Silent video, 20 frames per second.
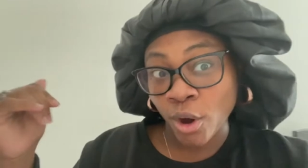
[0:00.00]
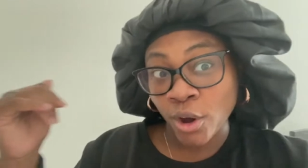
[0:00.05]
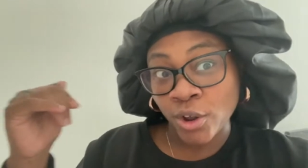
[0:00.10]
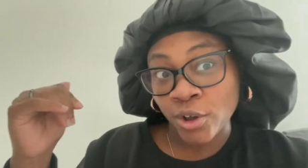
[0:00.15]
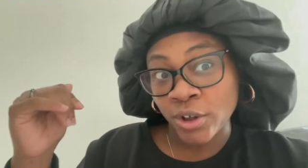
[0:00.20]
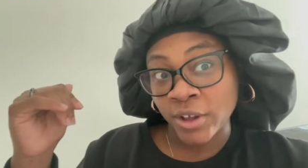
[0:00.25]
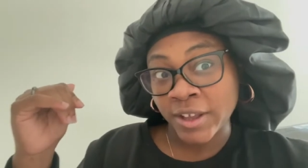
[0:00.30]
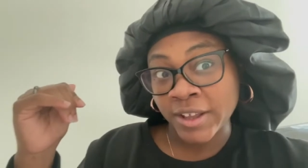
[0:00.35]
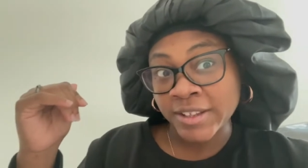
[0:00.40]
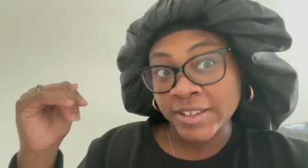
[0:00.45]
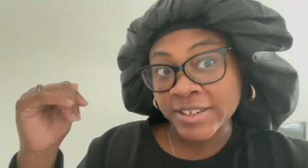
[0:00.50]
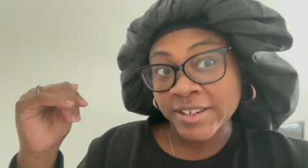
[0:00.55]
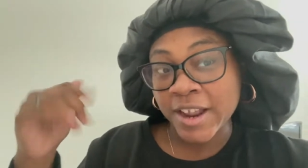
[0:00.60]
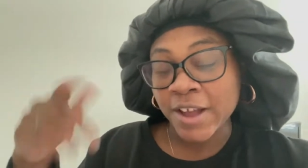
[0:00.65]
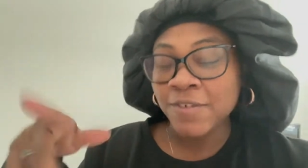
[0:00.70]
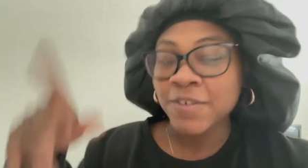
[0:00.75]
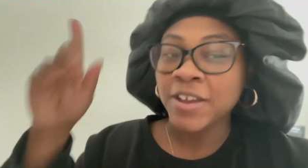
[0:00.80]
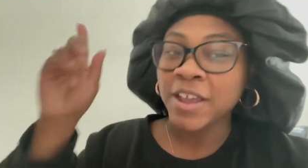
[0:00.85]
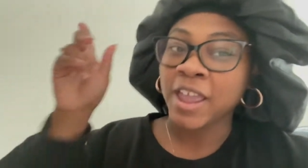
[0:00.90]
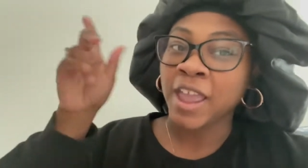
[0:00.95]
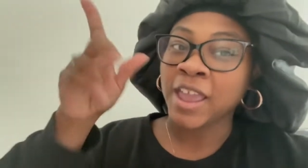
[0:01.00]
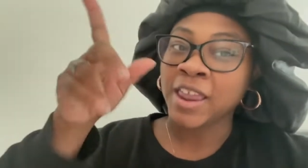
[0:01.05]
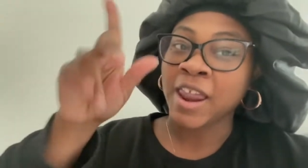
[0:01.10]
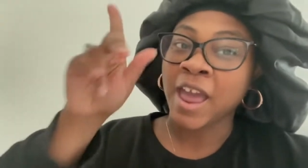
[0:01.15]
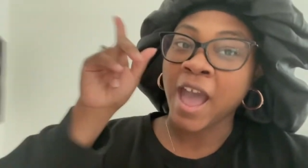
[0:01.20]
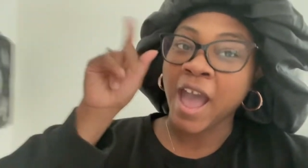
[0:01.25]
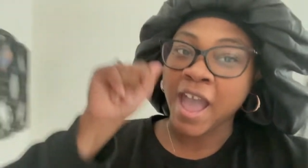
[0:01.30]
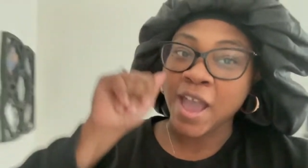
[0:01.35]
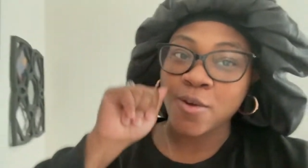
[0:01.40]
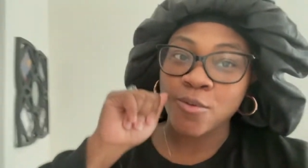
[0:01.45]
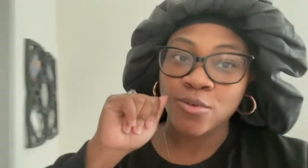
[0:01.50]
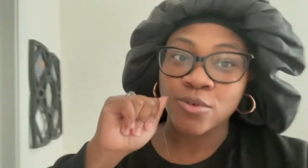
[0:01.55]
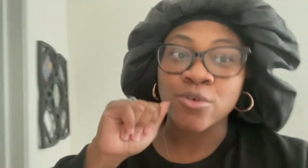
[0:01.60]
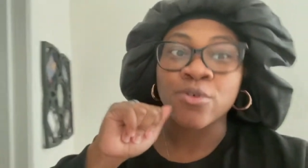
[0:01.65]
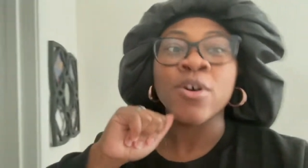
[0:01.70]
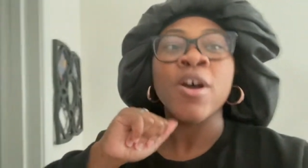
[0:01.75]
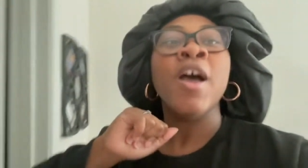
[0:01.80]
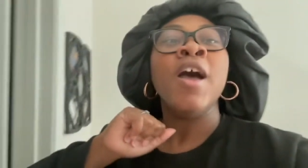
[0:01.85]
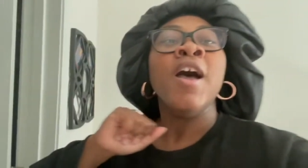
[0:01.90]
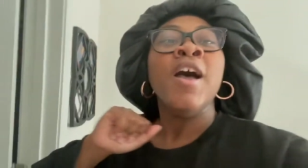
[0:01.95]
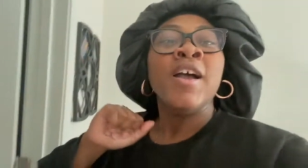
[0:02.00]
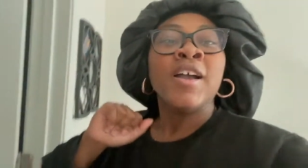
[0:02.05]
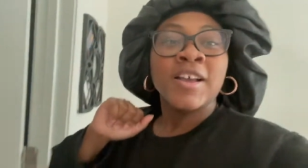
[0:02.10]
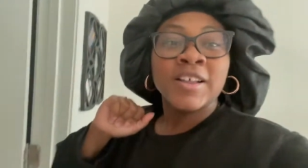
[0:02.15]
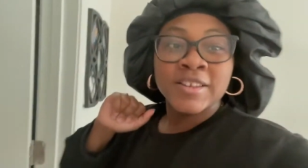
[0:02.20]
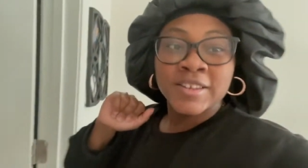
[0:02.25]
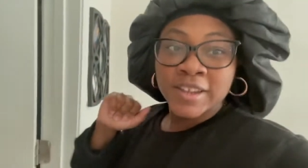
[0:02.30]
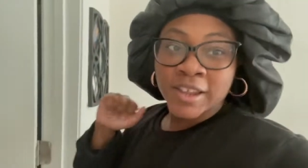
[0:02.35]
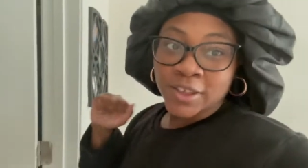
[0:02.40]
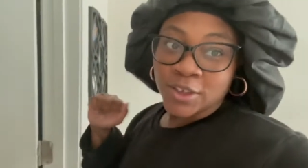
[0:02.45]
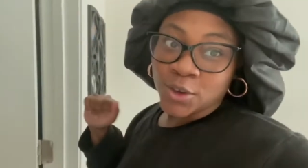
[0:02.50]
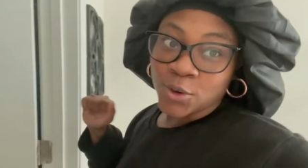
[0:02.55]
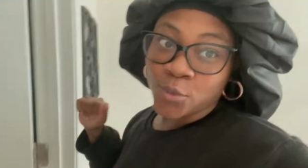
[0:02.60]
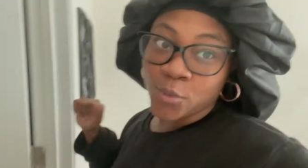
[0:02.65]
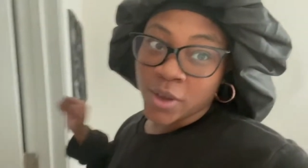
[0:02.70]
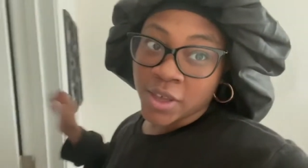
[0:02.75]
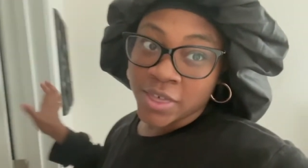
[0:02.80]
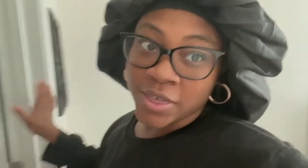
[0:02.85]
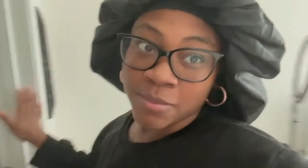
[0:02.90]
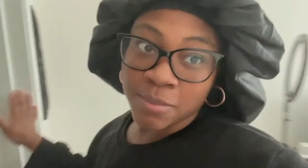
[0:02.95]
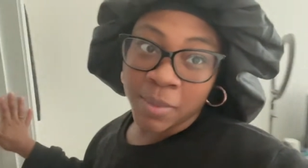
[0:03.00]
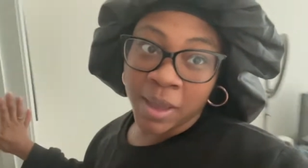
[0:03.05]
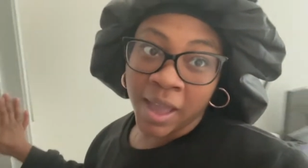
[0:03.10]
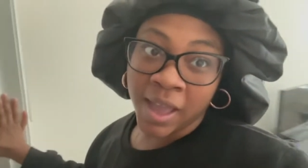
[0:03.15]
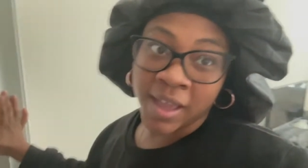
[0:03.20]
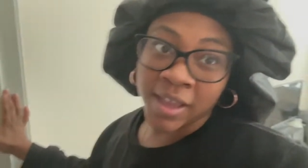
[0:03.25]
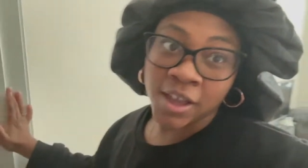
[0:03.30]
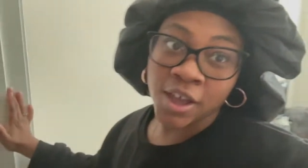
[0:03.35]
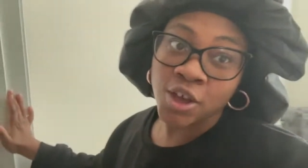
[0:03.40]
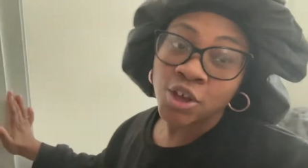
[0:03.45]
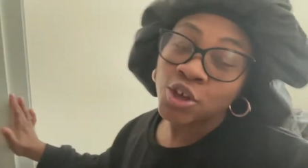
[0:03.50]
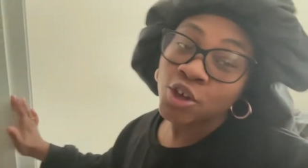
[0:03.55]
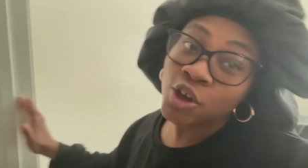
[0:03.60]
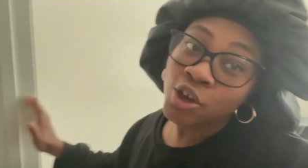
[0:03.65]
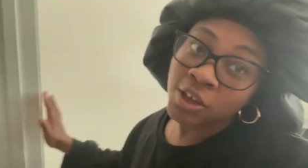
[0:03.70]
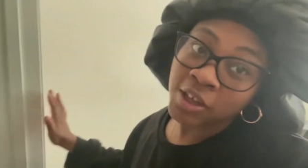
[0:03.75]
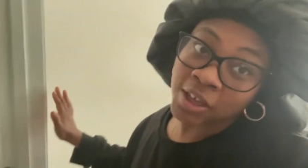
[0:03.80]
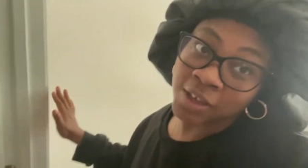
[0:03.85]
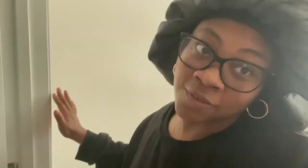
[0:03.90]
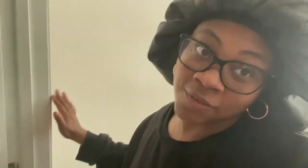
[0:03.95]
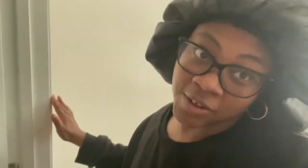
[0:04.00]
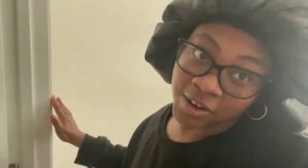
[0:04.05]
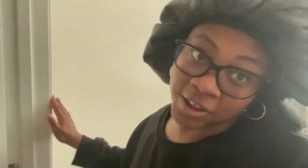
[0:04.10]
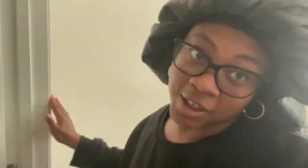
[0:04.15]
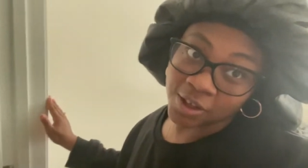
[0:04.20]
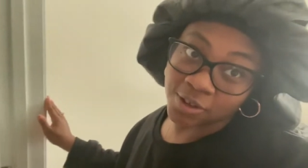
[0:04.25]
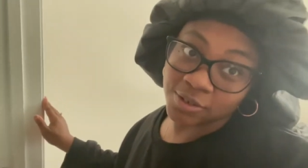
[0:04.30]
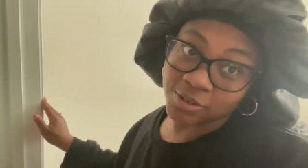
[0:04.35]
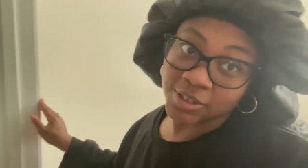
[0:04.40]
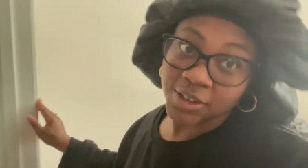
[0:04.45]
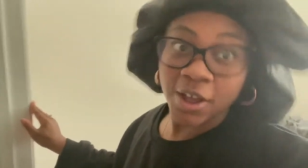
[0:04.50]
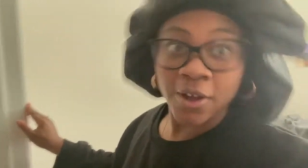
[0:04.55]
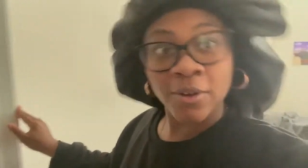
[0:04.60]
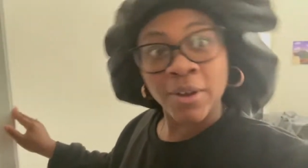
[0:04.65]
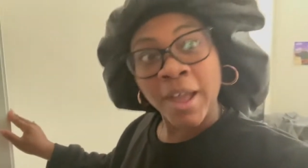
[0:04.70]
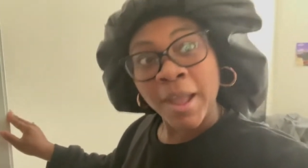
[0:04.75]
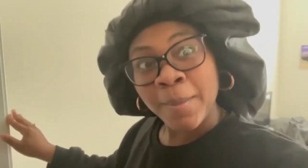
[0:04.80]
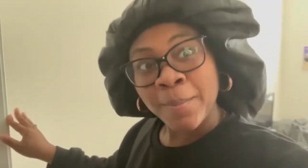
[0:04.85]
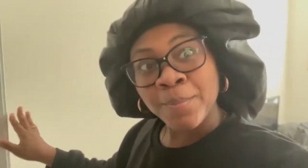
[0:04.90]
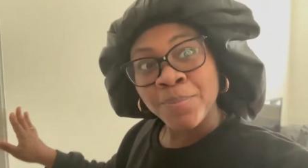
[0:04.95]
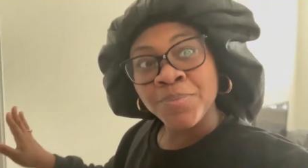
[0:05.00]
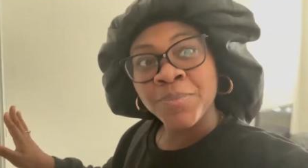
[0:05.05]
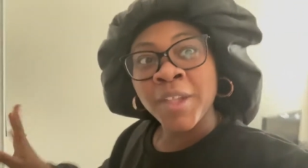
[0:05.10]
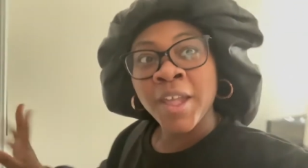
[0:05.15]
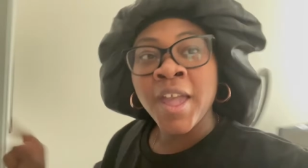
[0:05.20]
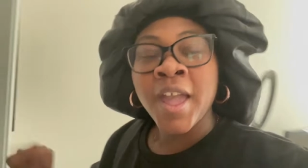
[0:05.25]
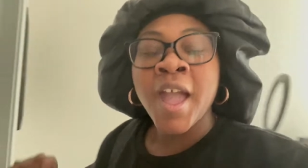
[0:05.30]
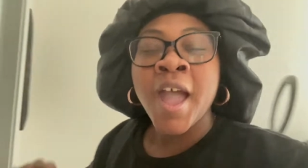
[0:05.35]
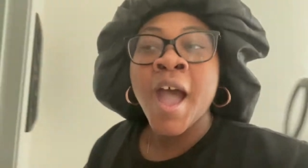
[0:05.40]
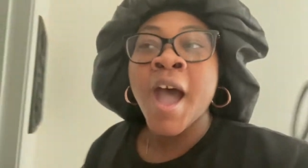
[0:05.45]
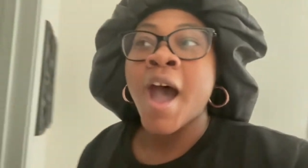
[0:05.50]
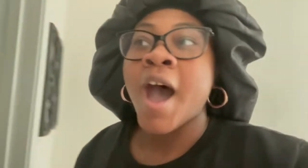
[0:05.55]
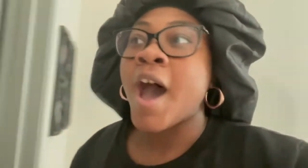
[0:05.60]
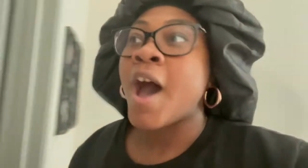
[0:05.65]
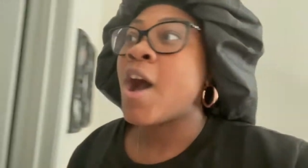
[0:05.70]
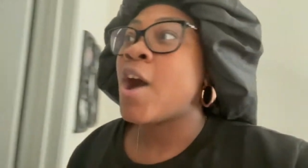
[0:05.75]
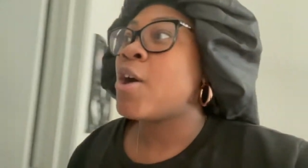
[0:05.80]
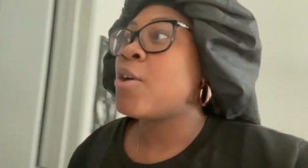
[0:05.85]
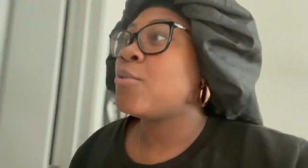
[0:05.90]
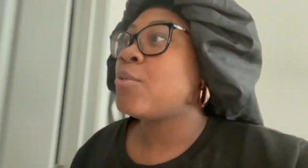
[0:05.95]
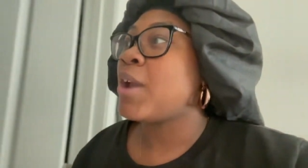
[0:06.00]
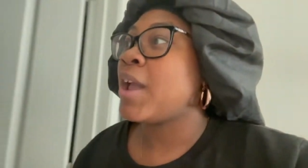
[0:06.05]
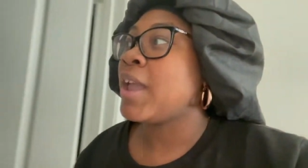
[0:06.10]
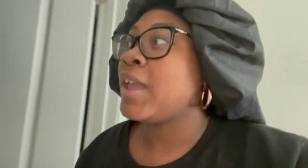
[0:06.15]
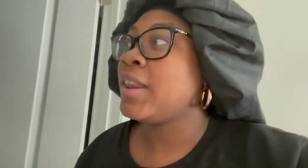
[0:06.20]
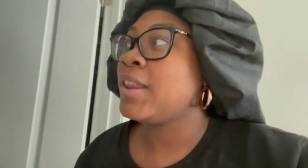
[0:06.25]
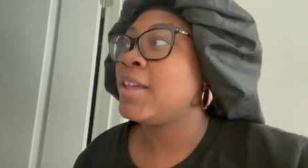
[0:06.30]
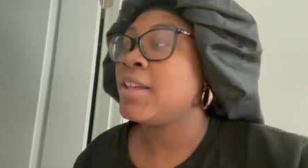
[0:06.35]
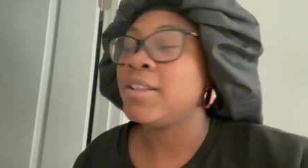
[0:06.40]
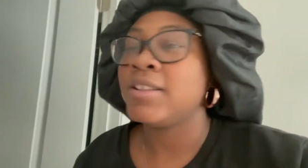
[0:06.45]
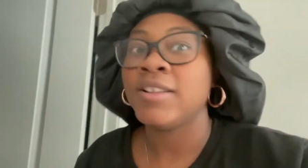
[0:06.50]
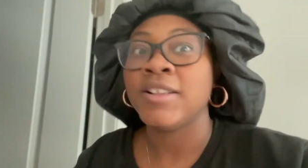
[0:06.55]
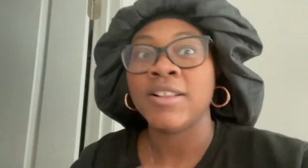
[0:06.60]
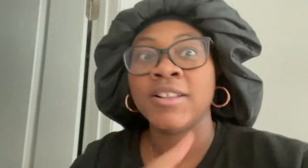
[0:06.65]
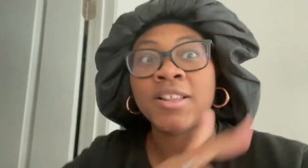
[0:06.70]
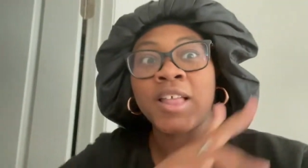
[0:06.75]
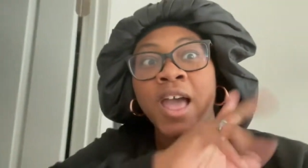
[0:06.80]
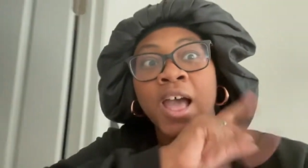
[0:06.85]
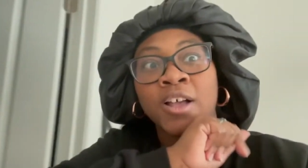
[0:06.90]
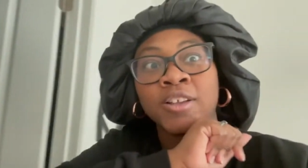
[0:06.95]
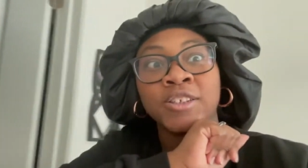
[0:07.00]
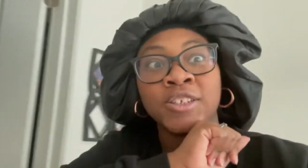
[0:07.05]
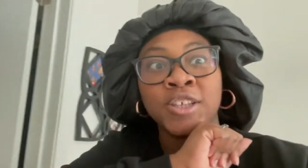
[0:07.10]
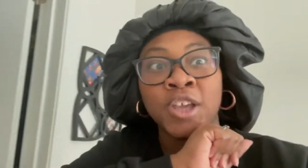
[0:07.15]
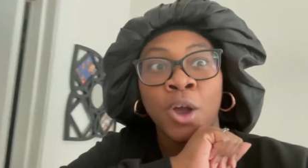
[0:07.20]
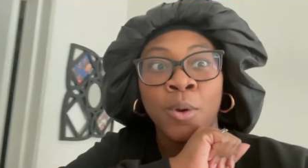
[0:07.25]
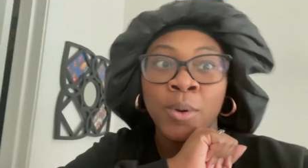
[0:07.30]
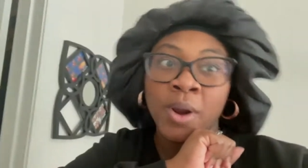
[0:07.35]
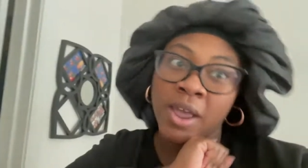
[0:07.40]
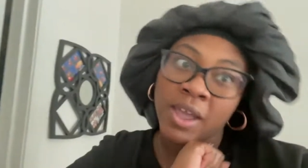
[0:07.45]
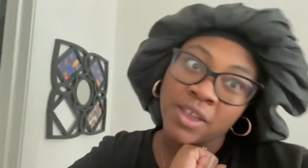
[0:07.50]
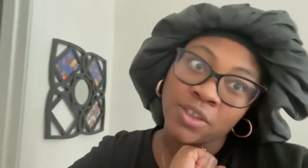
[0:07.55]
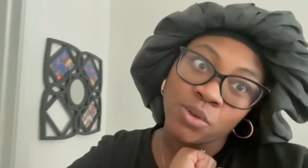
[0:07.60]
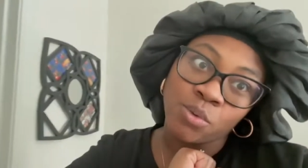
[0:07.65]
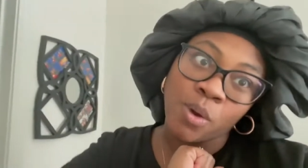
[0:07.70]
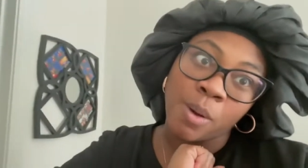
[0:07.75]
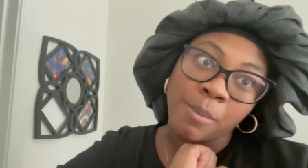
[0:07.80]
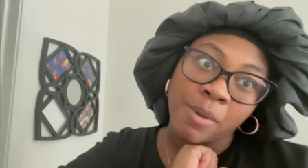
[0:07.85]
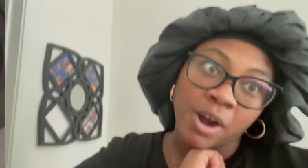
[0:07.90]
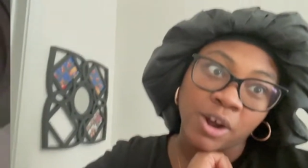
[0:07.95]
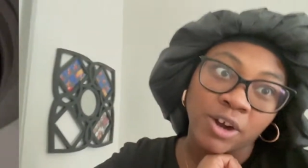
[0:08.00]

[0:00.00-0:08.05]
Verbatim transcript: cooking stuff and I will continue with my cooking videos, okay? All right, I'll see y'all when I get to Walmart.